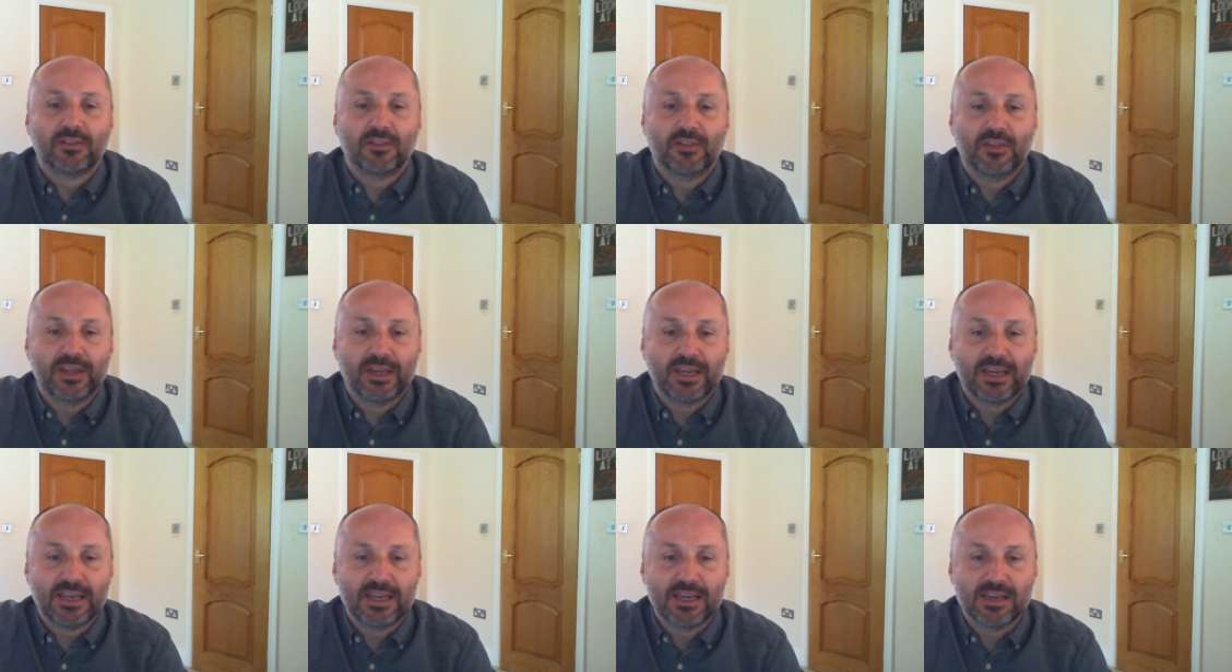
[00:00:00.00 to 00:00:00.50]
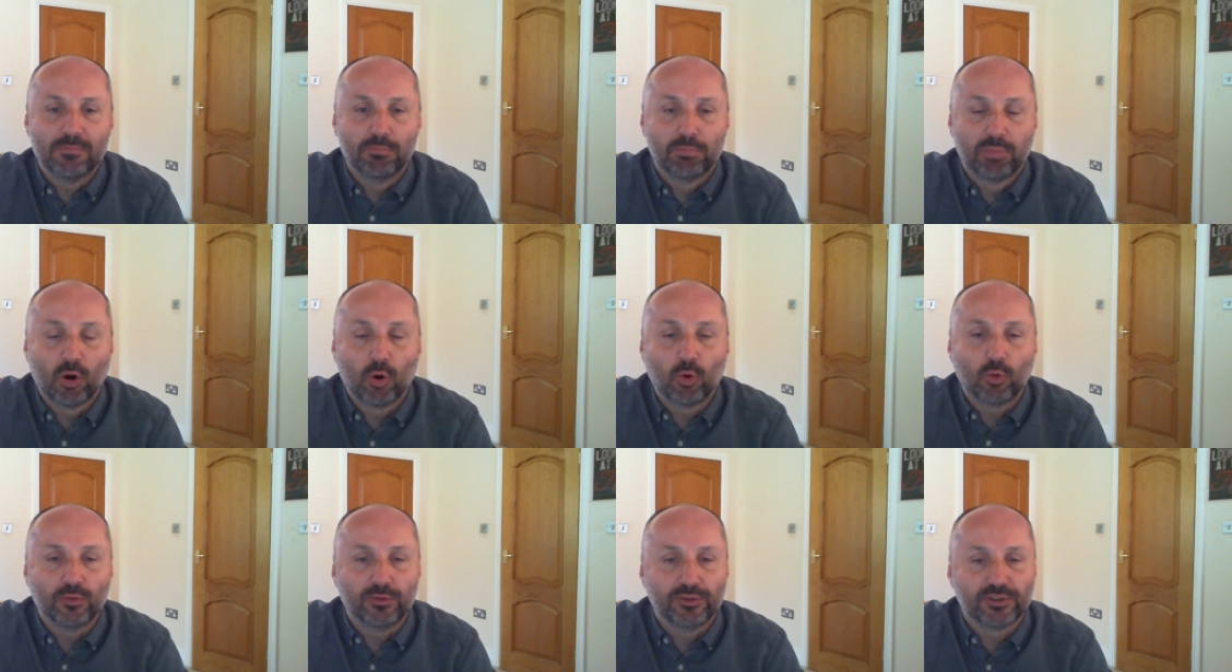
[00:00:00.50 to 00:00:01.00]
the
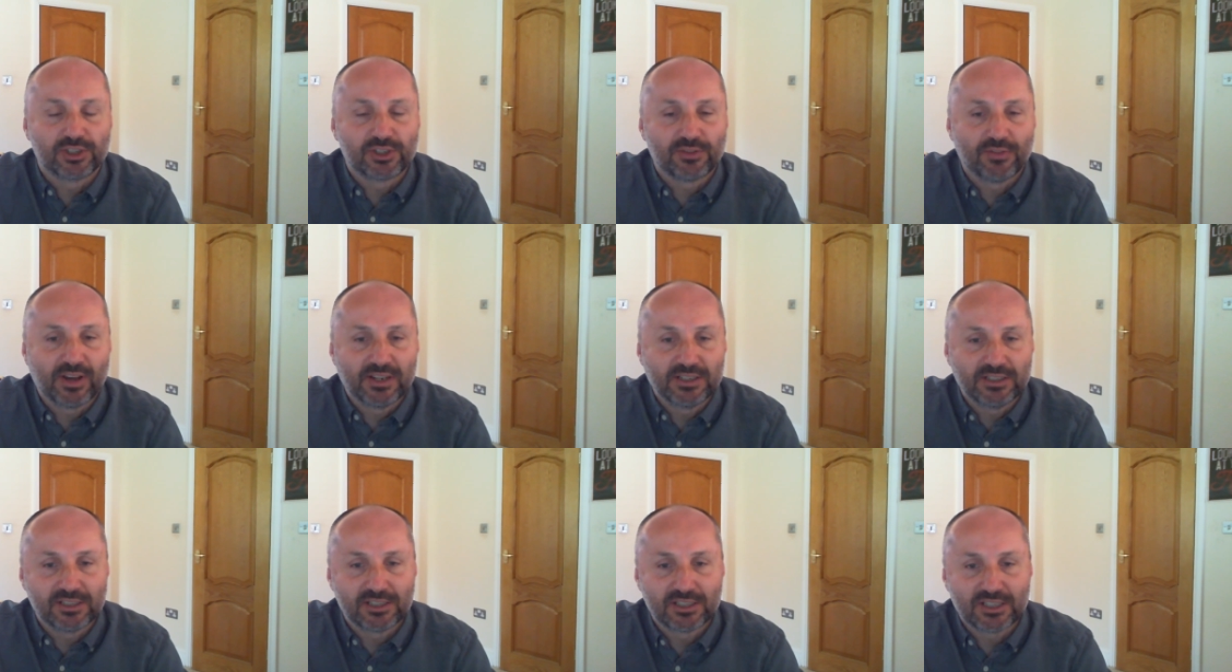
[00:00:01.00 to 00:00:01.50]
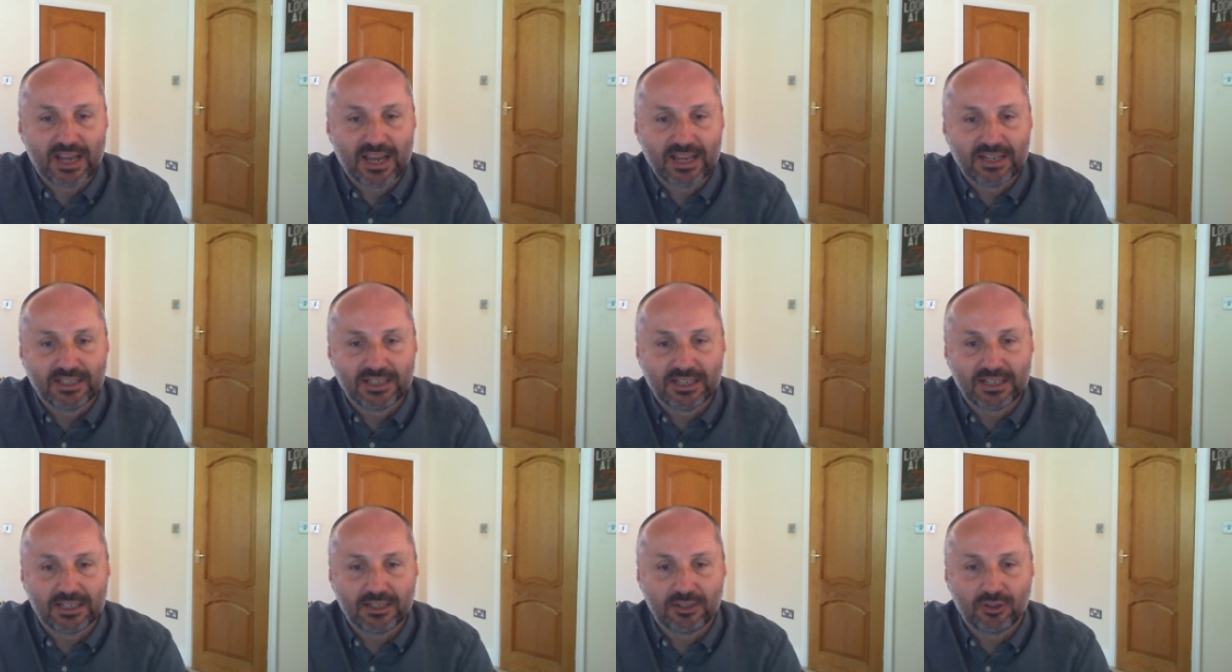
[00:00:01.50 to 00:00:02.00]
importance of
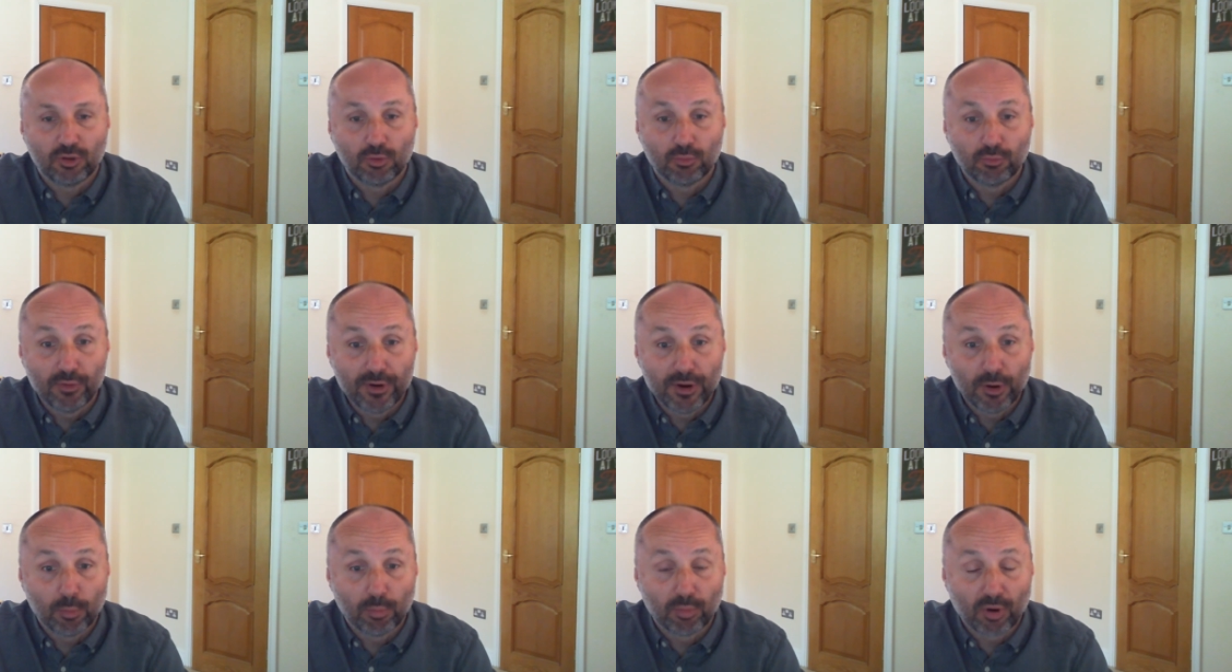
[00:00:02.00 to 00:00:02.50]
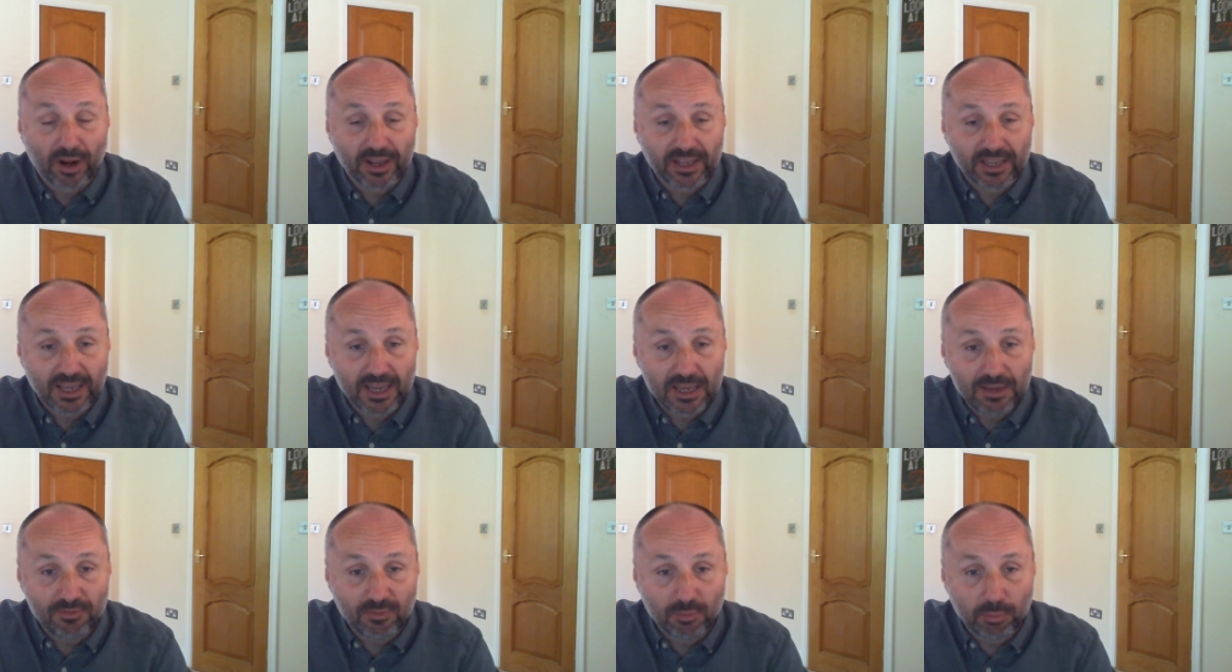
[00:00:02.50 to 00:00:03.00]
understanding your real
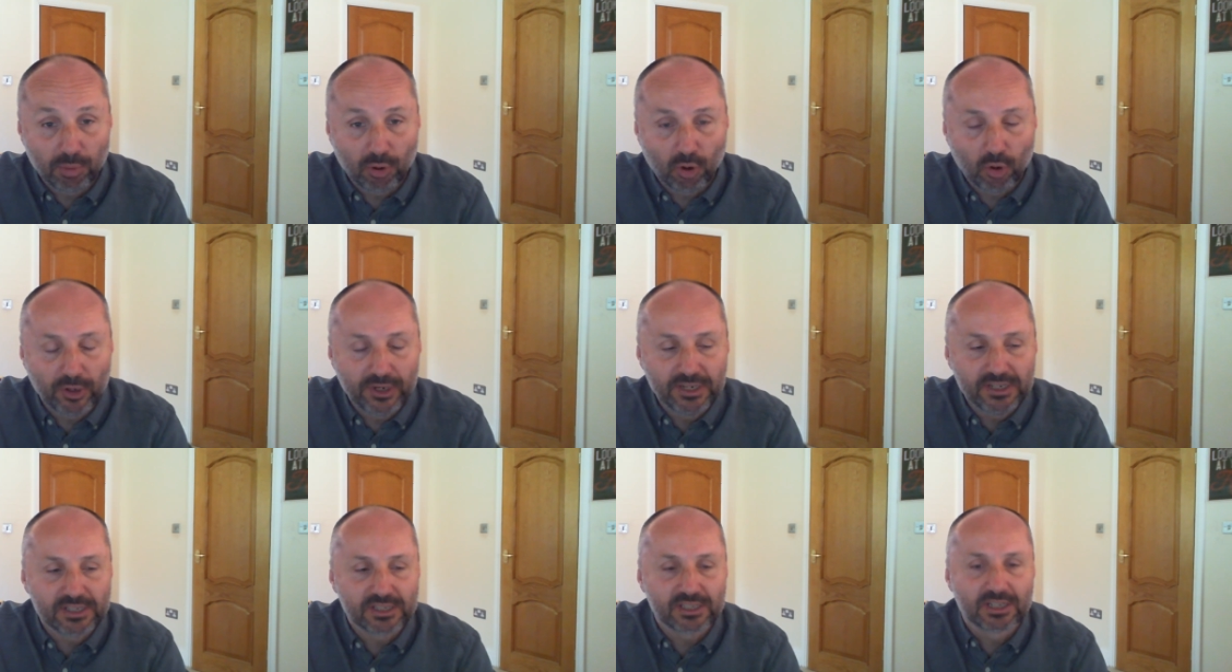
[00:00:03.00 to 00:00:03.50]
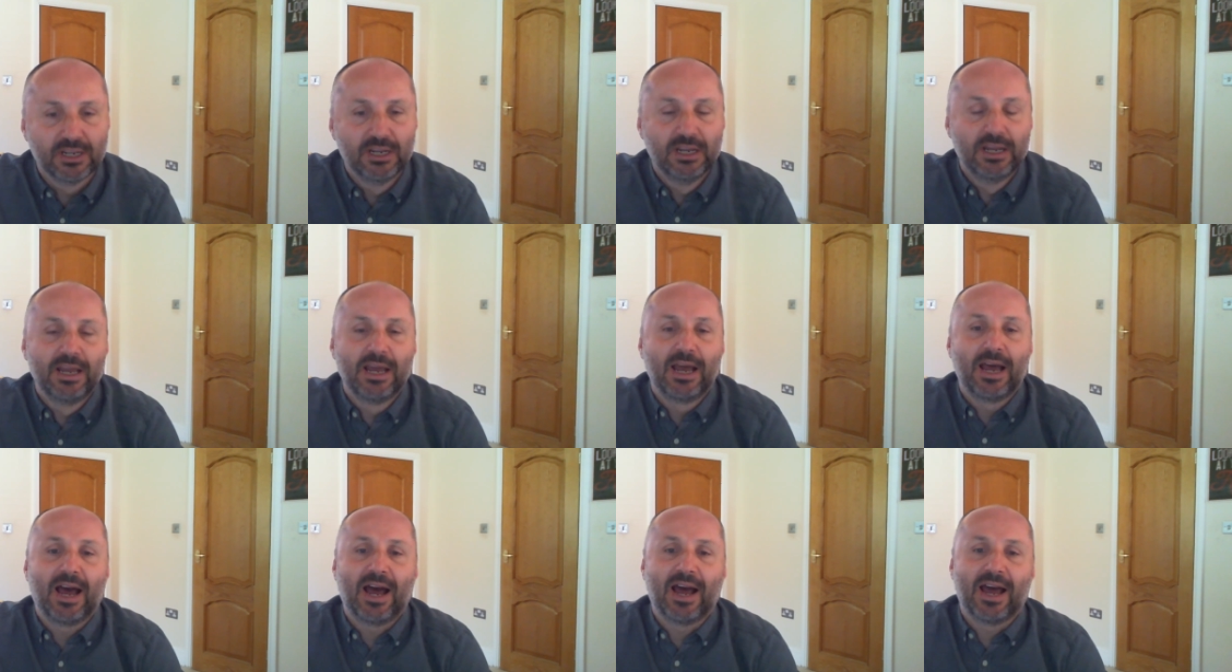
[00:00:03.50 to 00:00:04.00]
break-even point
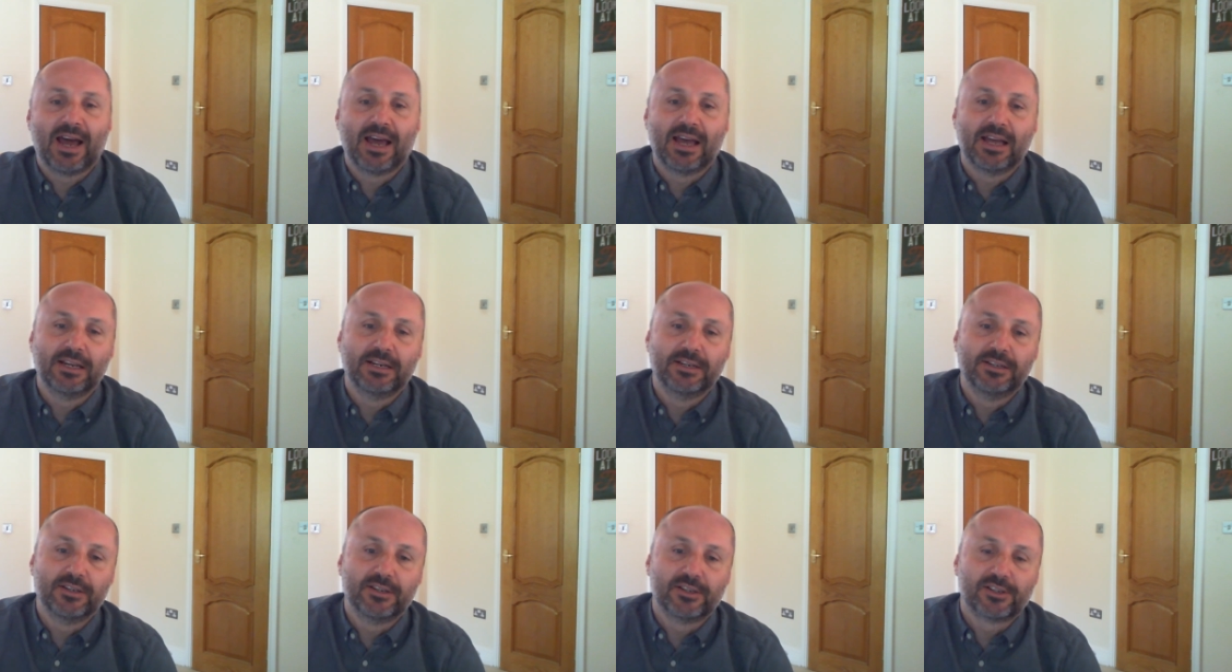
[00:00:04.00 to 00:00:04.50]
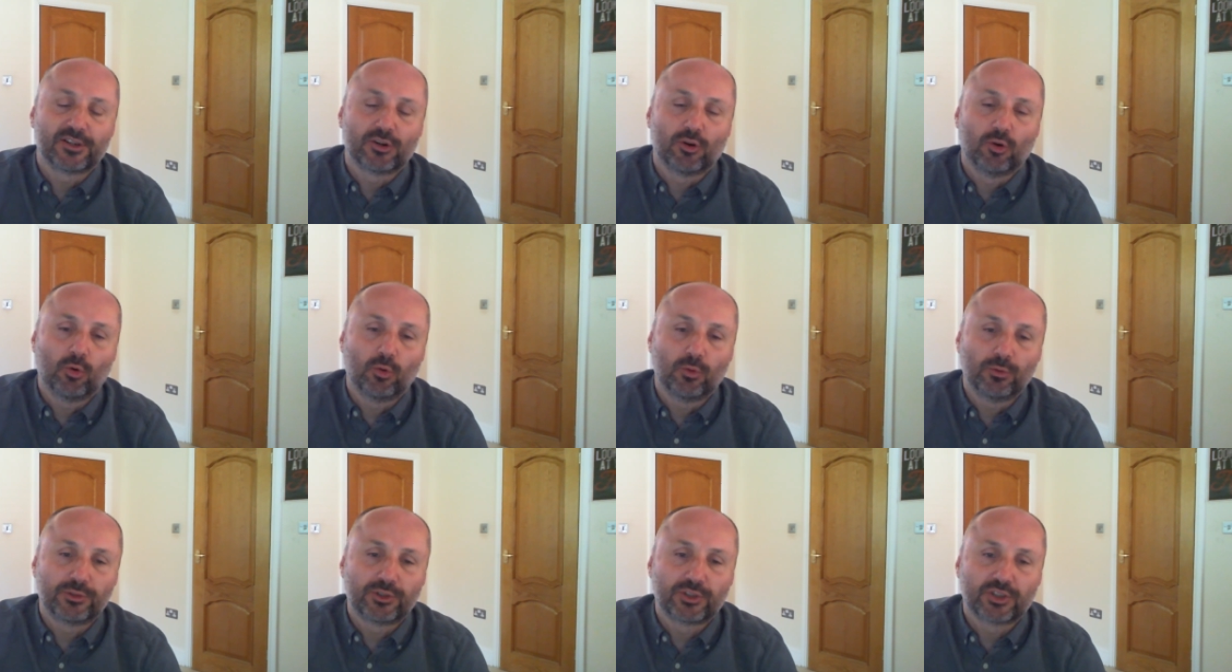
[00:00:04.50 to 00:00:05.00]
and
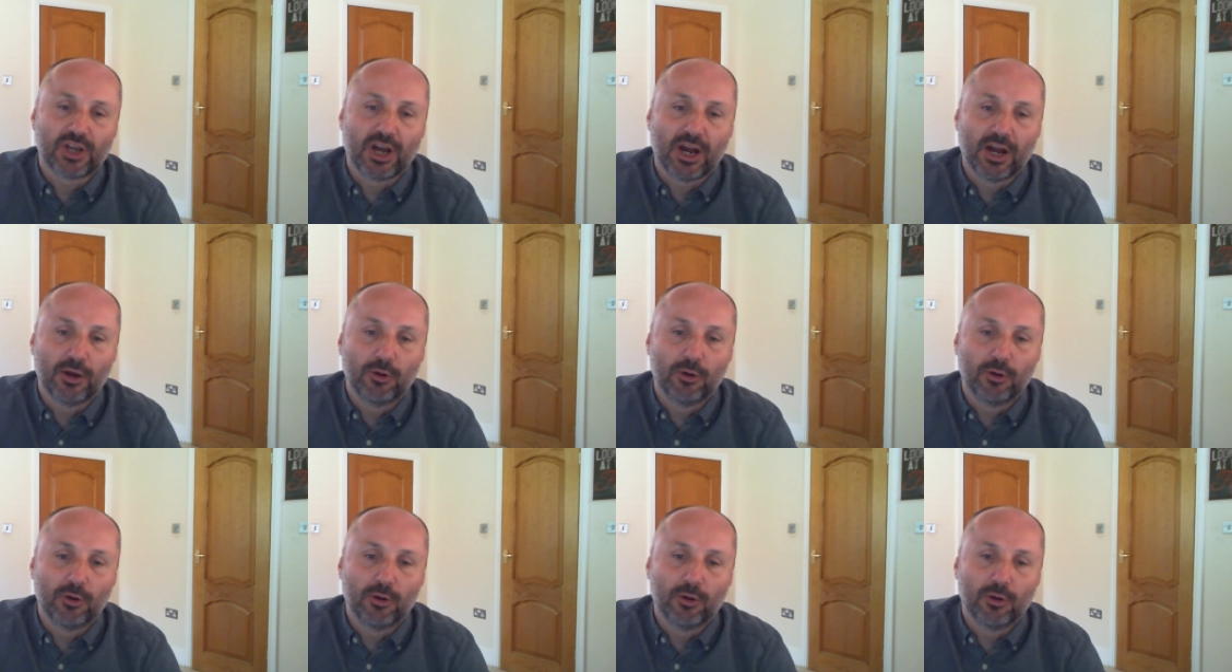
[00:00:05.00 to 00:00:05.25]
also